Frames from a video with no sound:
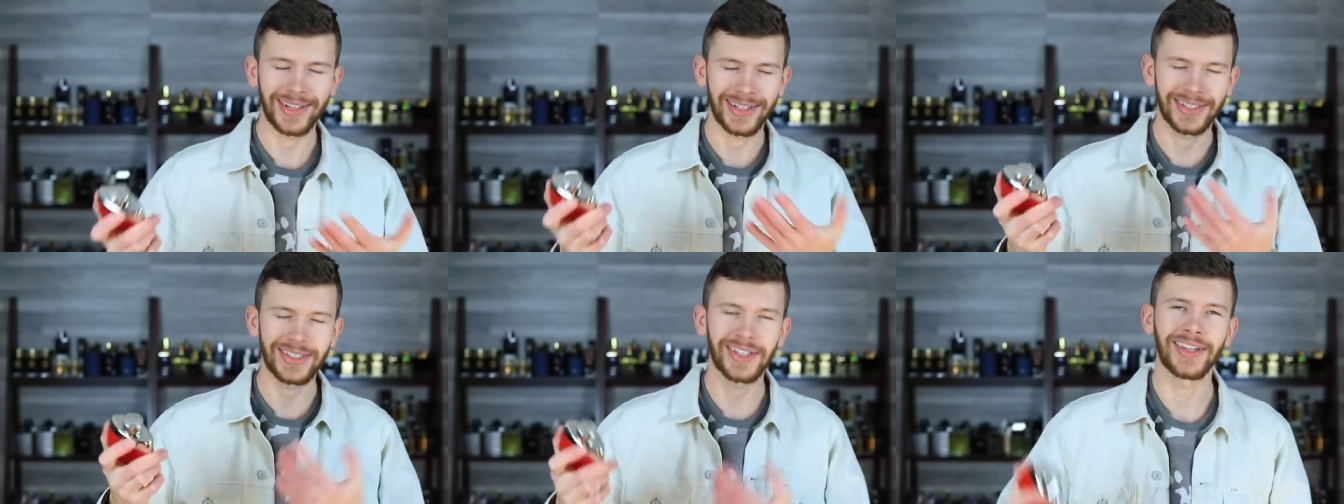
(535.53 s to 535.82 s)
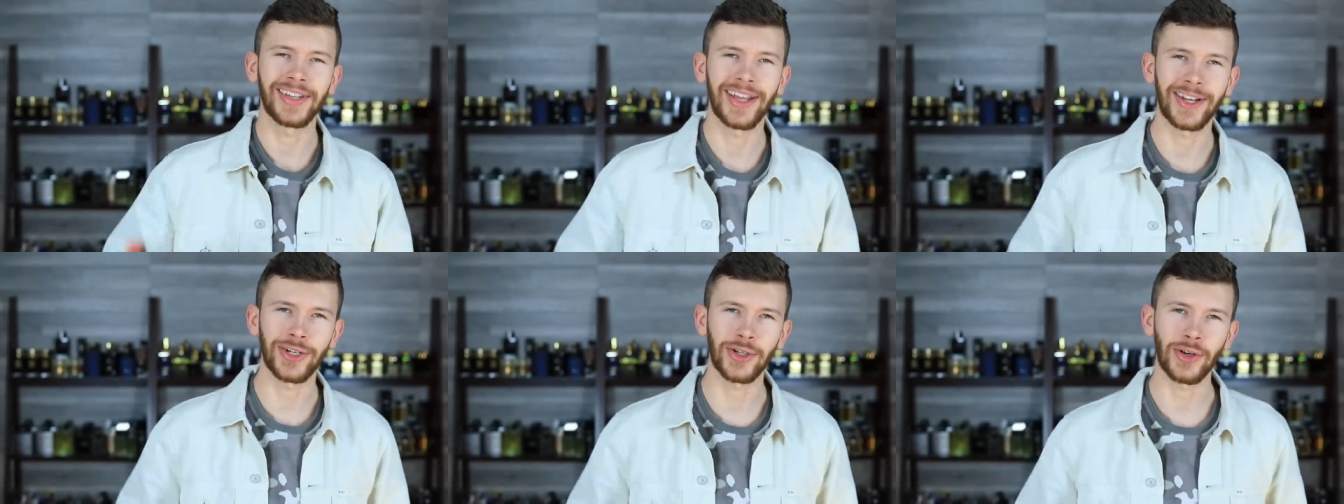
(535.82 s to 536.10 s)
It's a
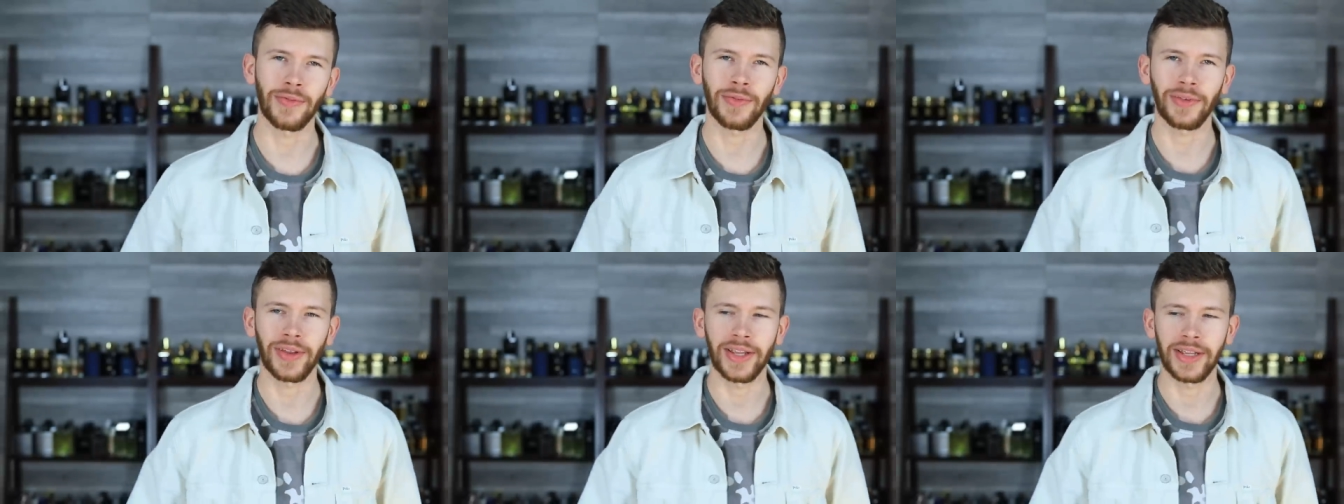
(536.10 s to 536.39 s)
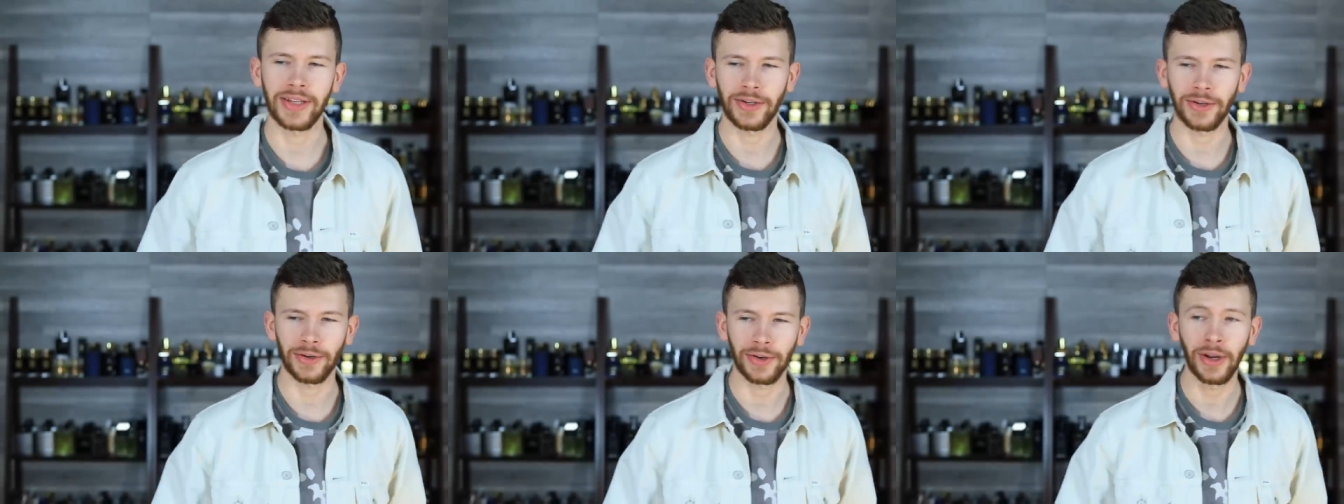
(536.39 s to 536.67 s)
Legend
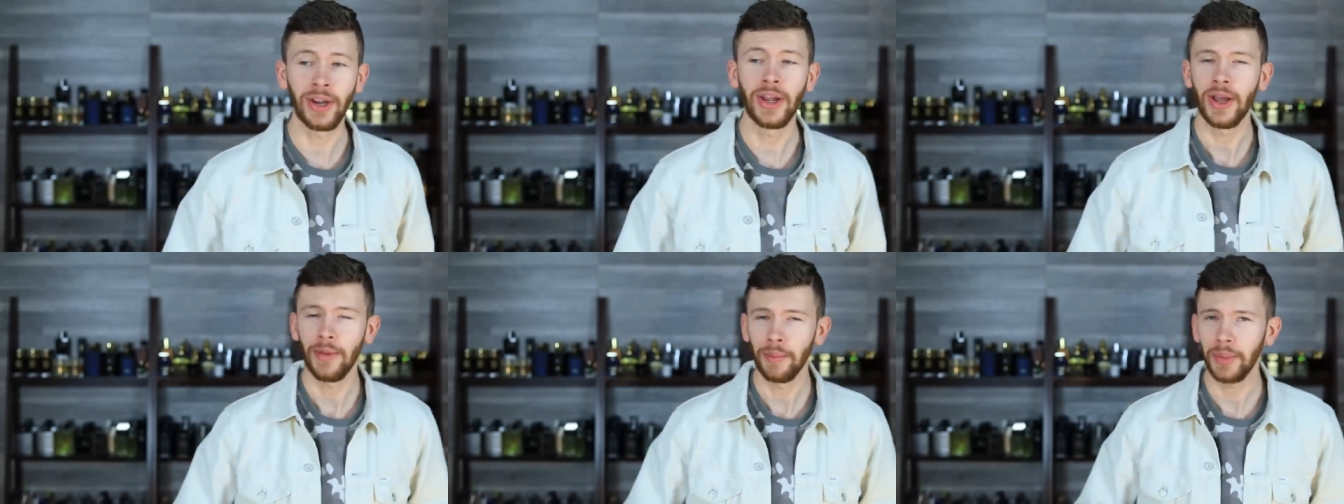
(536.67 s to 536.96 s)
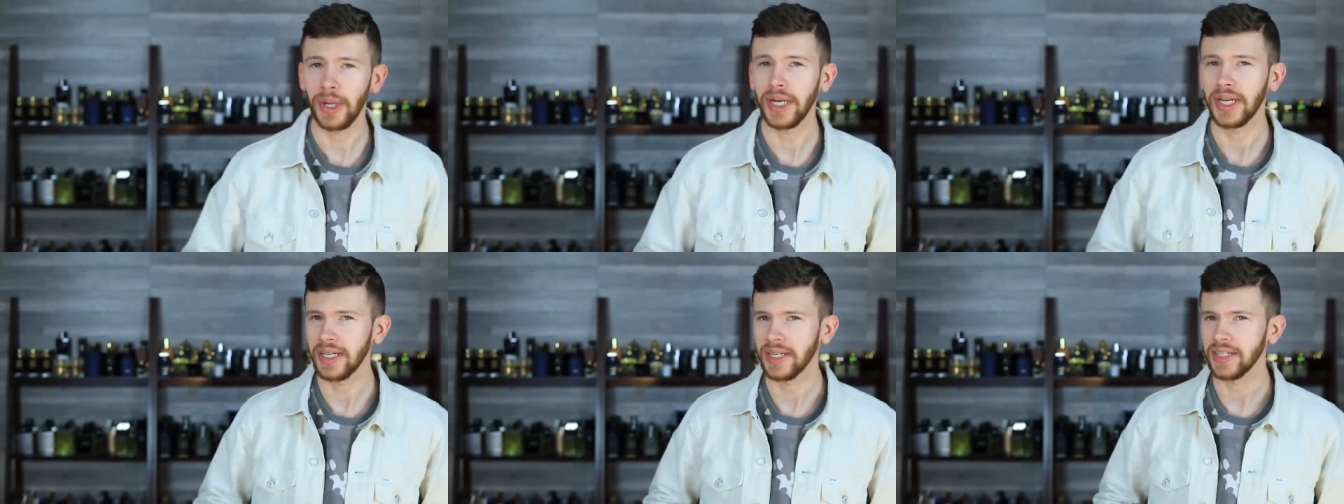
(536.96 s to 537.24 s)
flanker,
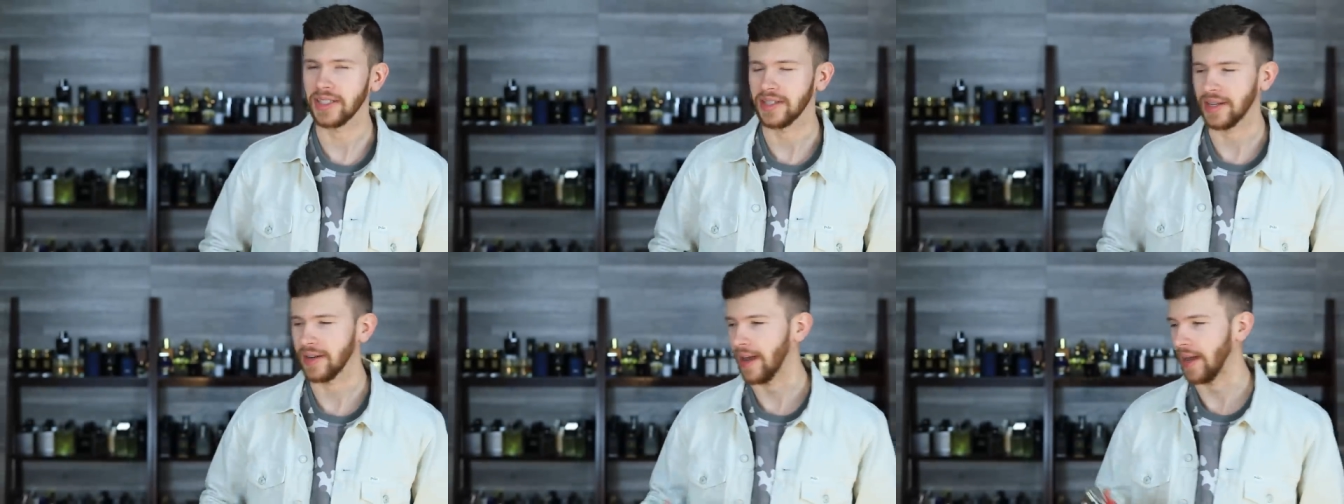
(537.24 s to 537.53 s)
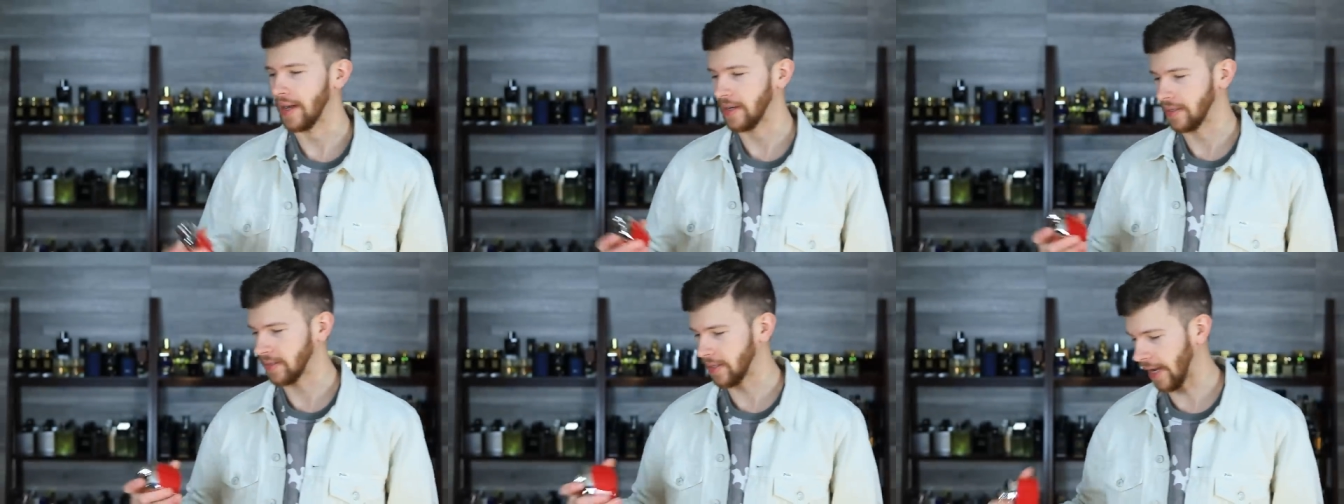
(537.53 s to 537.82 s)
but it is
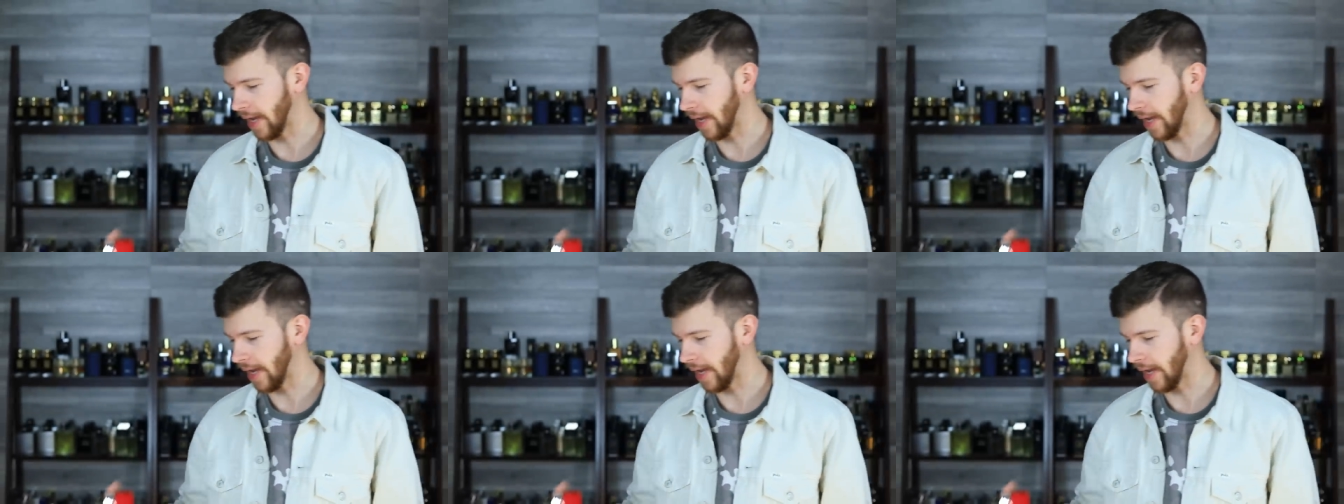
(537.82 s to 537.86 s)
nice.